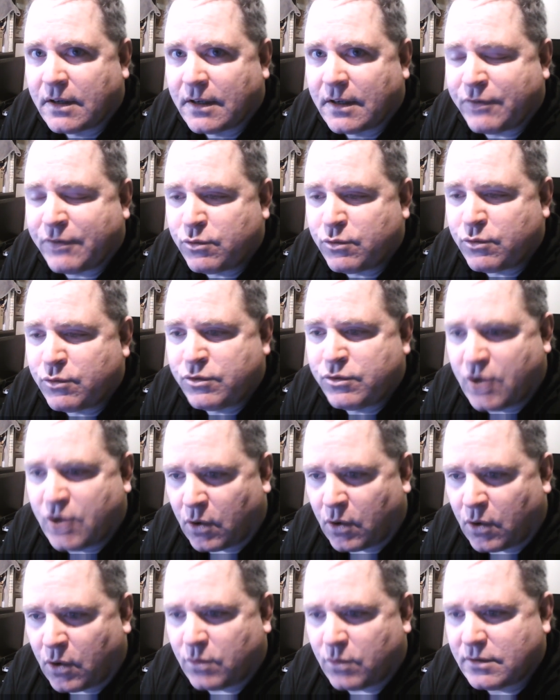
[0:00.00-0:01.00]
If you
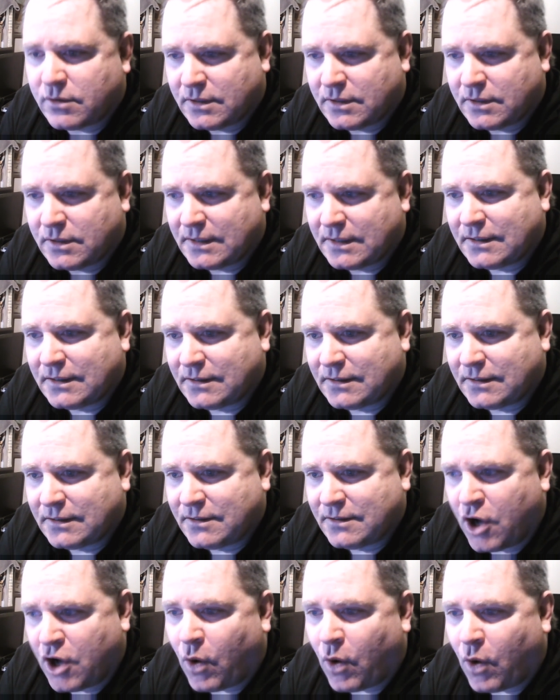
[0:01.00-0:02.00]
don't
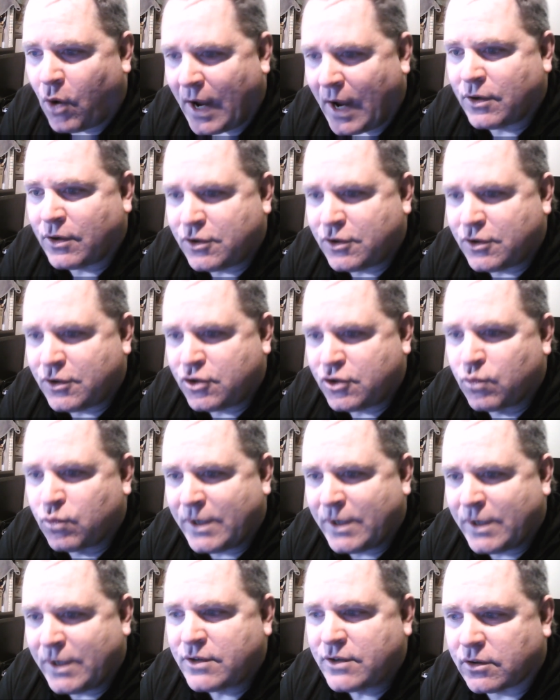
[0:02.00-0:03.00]
know how to do
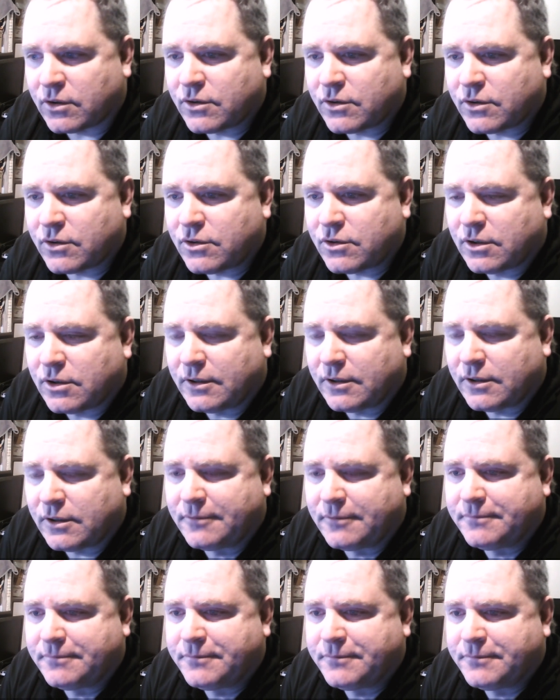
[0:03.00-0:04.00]
research,
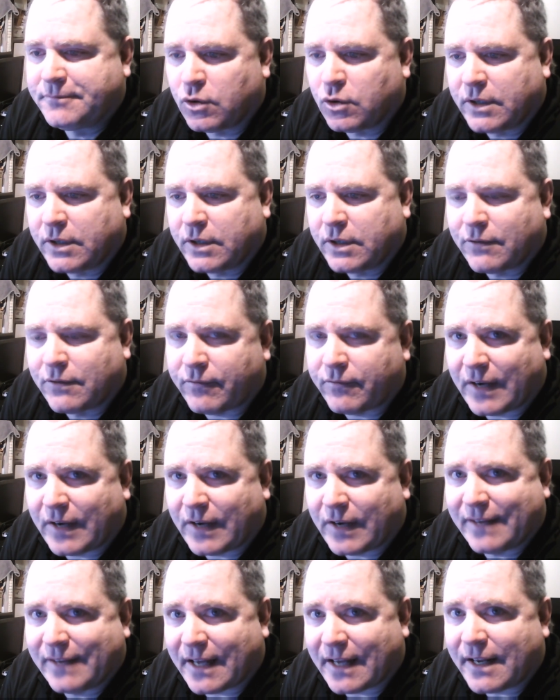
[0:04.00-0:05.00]
you'll never
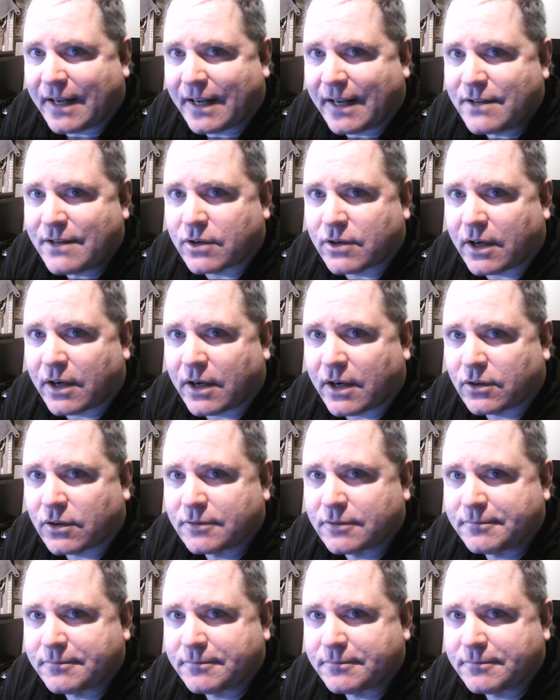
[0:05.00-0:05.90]
find that answer out.